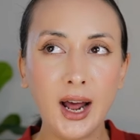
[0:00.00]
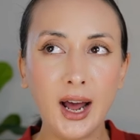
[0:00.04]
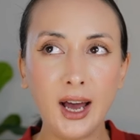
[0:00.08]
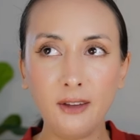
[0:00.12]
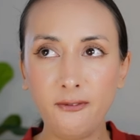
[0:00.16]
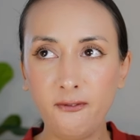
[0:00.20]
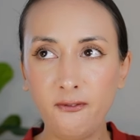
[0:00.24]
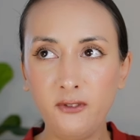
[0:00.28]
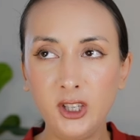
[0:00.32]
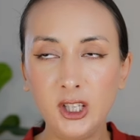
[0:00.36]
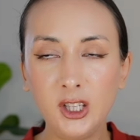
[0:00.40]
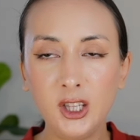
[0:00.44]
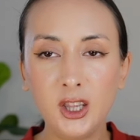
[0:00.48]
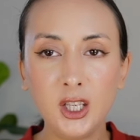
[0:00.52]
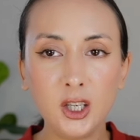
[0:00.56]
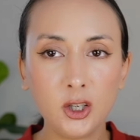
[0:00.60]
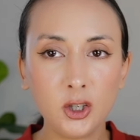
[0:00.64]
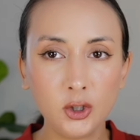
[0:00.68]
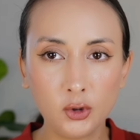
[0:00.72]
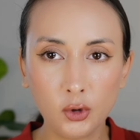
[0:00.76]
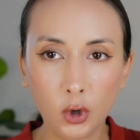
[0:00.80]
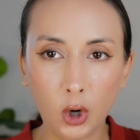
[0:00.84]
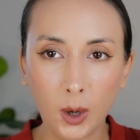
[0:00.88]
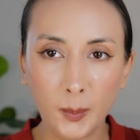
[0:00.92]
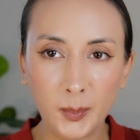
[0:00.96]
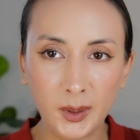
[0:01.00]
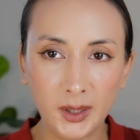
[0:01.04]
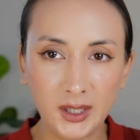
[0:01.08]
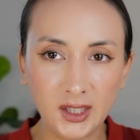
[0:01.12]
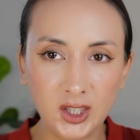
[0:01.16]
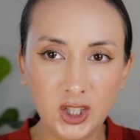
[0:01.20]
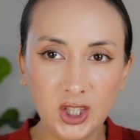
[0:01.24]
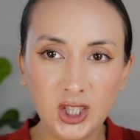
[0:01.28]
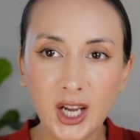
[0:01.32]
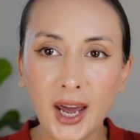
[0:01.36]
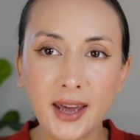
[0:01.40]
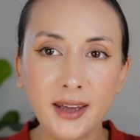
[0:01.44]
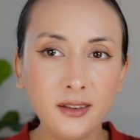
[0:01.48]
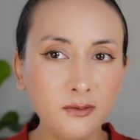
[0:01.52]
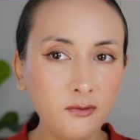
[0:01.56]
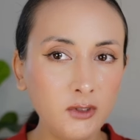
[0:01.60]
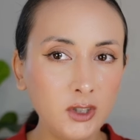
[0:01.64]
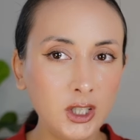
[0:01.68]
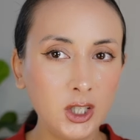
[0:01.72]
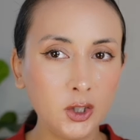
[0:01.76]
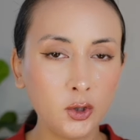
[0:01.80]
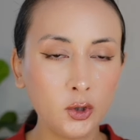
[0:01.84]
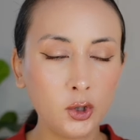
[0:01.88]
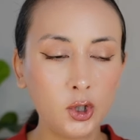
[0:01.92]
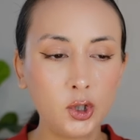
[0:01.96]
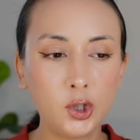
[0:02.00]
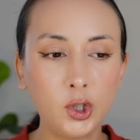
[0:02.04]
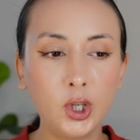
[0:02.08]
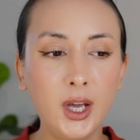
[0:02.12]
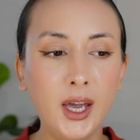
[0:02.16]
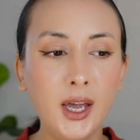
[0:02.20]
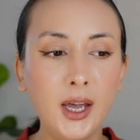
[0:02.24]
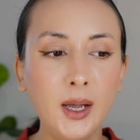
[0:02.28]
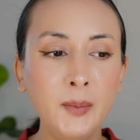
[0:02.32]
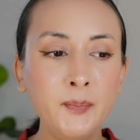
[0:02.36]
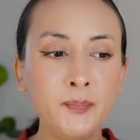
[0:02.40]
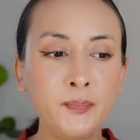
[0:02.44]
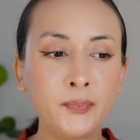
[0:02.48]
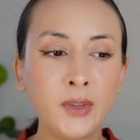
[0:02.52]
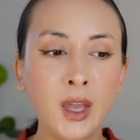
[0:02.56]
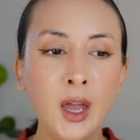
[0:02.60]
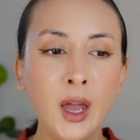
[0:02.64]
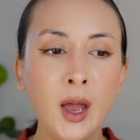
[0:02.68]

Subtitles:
I think they are dropping 10 videos today,